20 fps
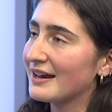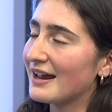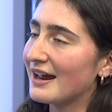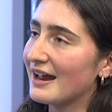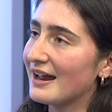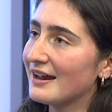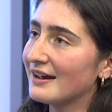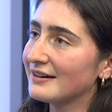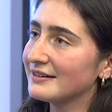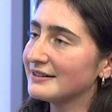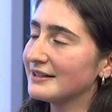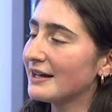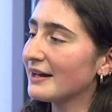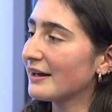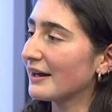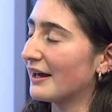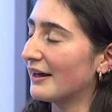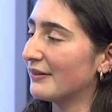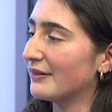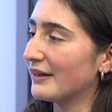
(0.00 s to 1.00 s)
and
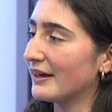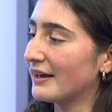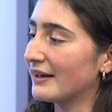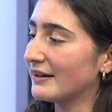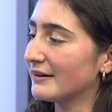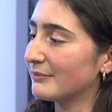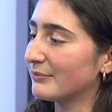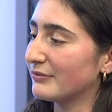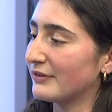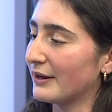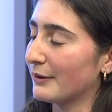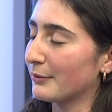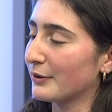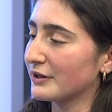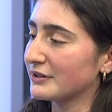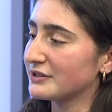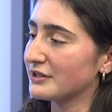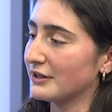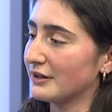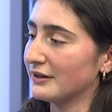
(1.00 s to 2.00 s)
yeah, and they they
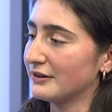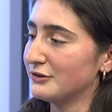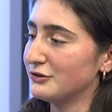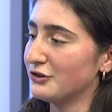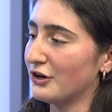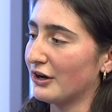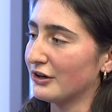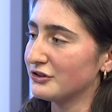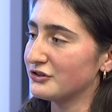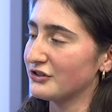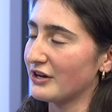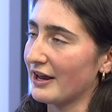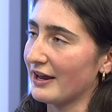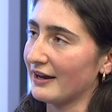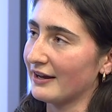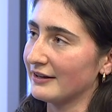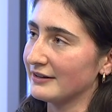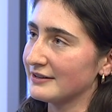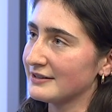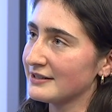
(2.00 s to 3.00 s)
work to judge,
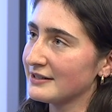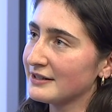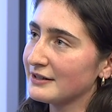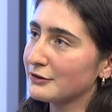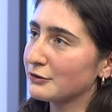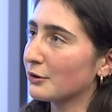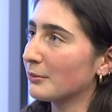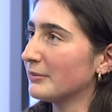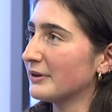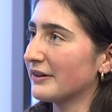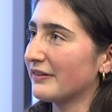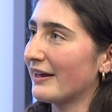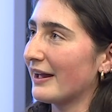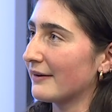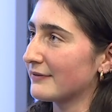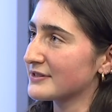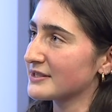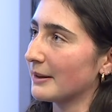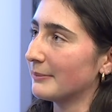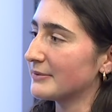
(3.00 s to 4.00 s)
and normally they
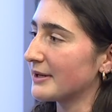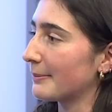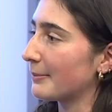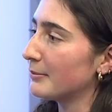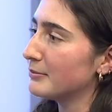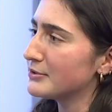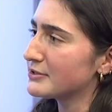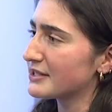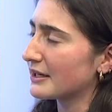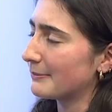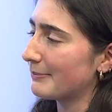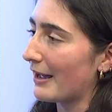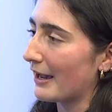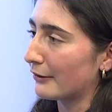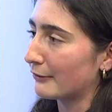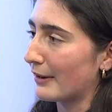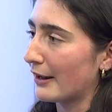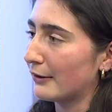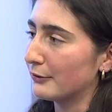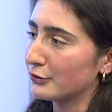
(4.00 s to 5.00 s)
have some type of music
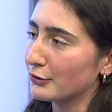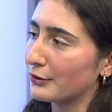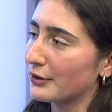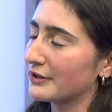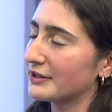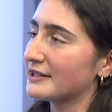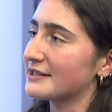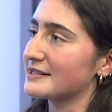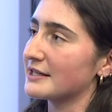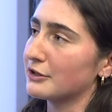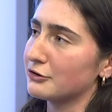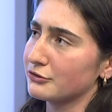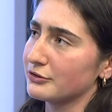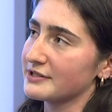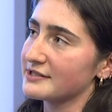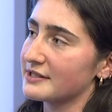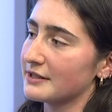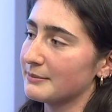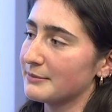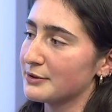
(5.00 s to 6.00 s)
background or at least
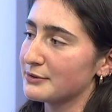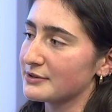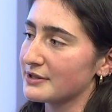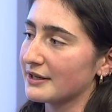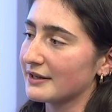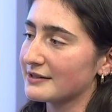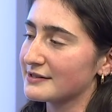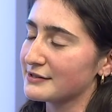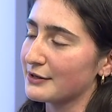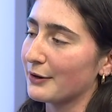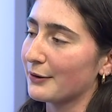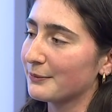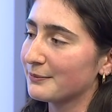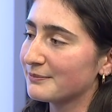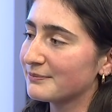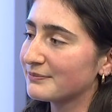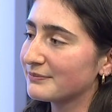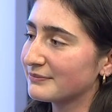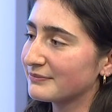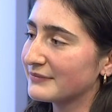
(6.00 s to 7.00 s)
interest in music. So
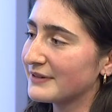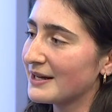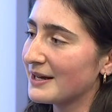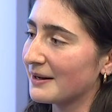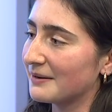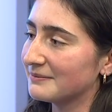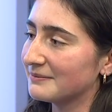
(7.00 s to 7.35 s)
yeah.